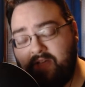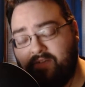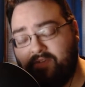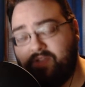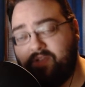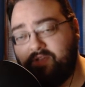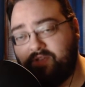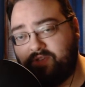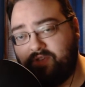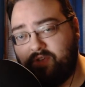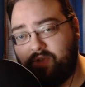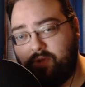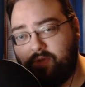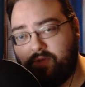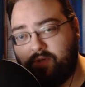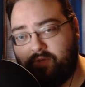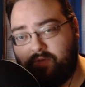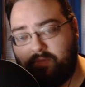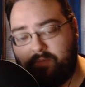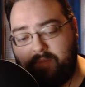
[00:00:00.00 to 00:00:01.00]
For those of you who
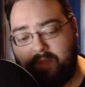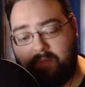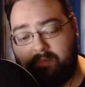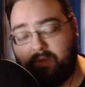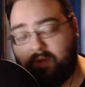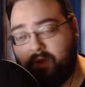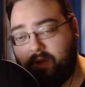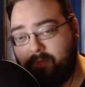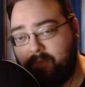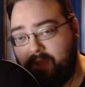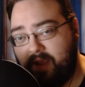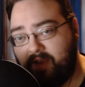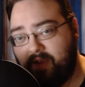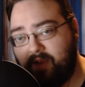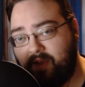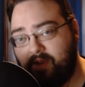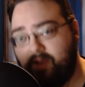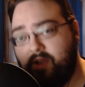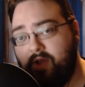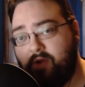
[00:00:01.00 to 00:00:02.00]
don't remember or may
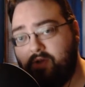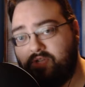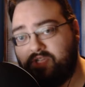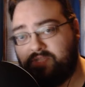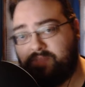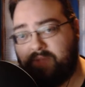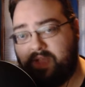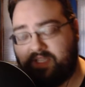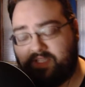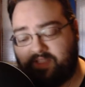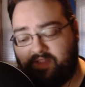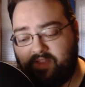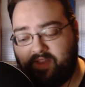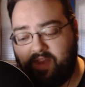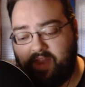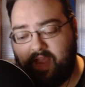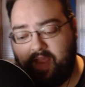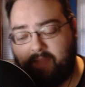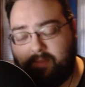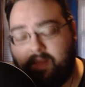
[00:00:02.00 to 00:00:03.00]
not know just based on the
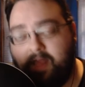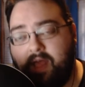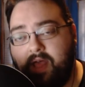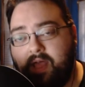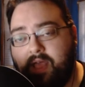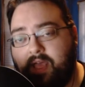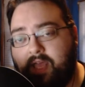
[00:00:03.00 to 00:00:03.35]
name,